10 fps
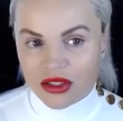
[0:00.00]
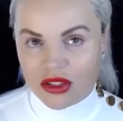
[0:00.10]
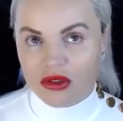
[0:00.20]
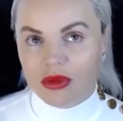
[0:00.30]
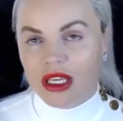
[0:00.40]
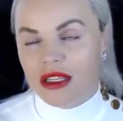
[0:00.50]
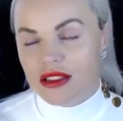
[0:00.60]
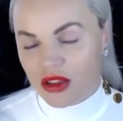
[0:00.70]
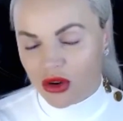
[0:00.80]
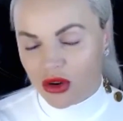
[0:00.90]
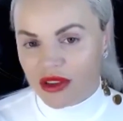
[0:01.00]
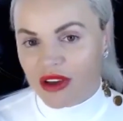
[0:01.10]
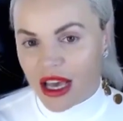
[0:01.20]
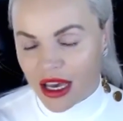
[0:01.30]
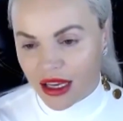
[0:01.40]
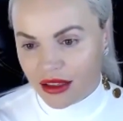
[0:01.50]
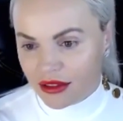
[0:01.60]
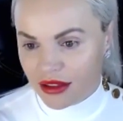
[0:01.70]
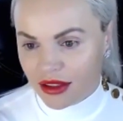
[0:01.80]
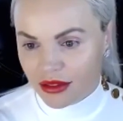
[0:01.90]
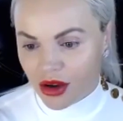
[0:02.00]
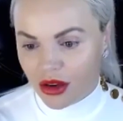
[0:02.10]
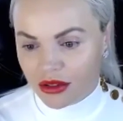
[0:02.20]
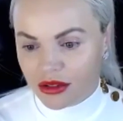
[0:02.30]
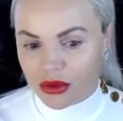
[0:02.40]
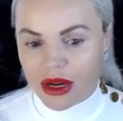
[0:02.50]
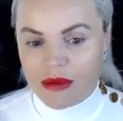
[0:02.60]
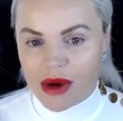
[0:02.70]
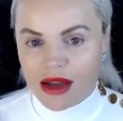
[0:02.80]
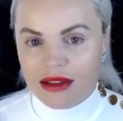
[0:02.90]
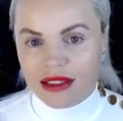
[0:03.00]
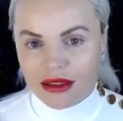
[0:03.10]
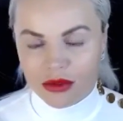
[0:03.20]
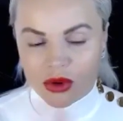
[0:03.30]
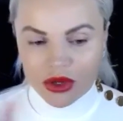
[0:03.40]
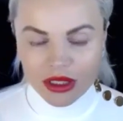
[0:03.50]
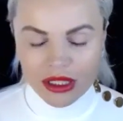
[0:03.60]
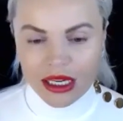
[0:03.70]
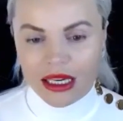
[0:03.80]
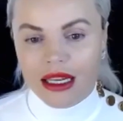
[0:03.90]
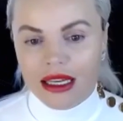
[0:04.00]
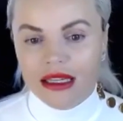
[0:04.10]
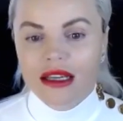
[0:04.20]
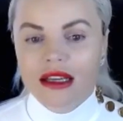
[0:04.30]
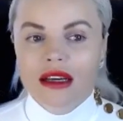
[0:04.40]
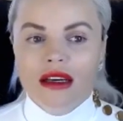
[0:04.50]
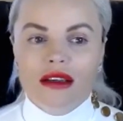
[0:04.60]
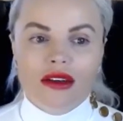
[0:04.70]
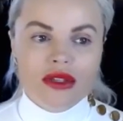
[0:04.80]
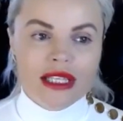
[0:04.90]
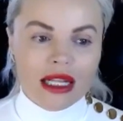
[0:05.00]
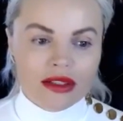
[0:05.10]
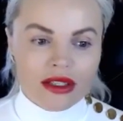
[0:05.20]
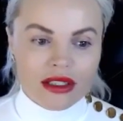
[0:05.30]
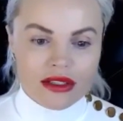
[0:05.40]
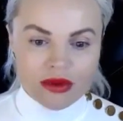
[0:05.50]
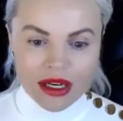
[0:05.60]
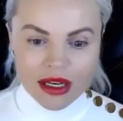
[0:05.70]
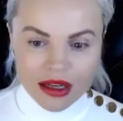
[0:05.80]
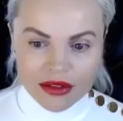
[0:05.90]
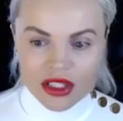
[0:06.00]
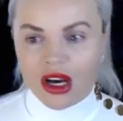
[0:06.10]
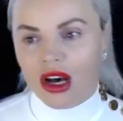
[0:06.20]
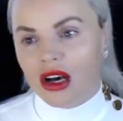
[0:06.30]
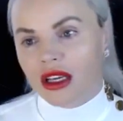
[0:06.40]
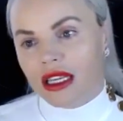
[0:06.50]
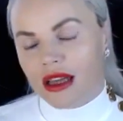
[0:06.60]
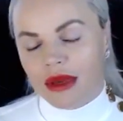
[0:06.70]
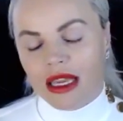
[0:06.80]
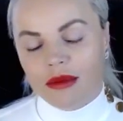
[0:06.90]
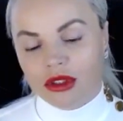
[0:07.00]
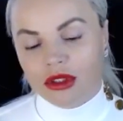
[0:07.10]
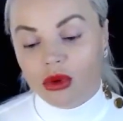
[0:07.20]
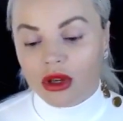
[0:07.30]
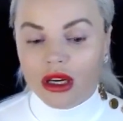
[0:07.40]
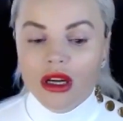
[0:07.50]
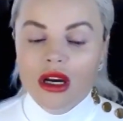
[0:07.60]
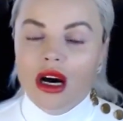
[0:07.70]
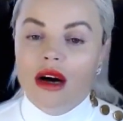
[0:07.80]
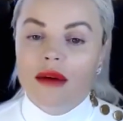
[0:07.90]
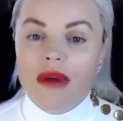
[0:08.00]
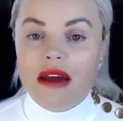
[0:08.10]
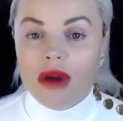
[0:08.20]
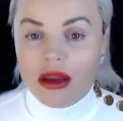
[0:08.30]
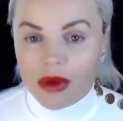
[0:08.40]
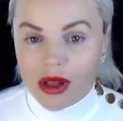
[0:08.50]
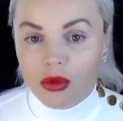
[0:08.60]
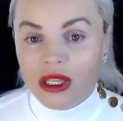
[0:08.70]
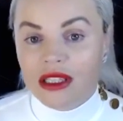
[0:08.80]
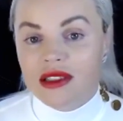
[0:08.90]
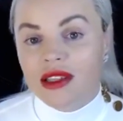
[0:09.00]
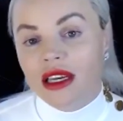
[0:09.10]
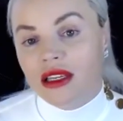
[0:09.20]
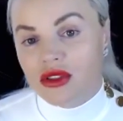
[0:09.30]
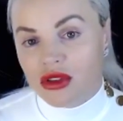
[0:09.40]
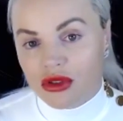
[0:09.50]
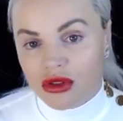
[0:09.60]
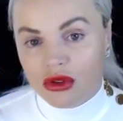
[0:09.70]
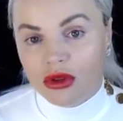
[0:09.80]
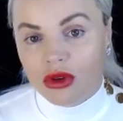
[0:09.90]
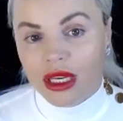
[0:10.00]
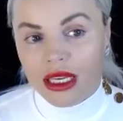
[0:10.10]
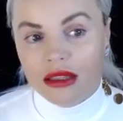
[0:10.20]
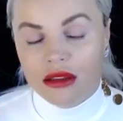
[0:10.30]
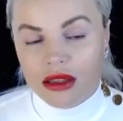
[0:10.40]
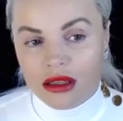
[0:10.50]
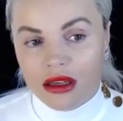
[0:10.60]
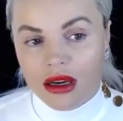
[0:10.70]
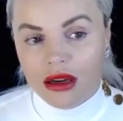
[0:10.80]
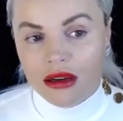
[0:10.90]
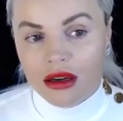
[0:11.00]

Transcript: to do, because we've had a long 3 months of quarantine and sellers running out of stock and not being able to order, at Rank Bell we decided to do a little